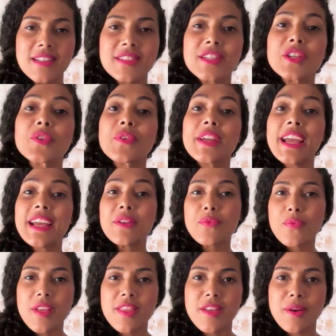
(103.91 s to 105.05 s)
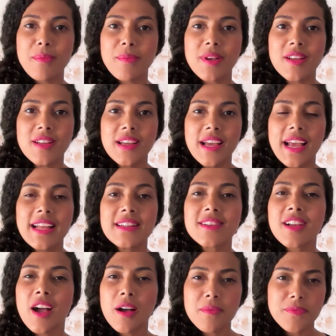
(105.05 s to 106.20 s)
to create rhythm and
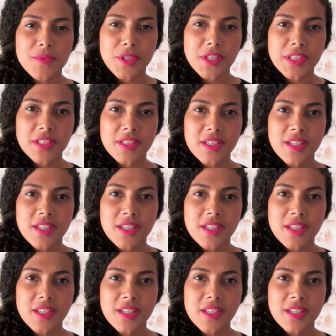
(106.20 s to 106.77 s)
comfort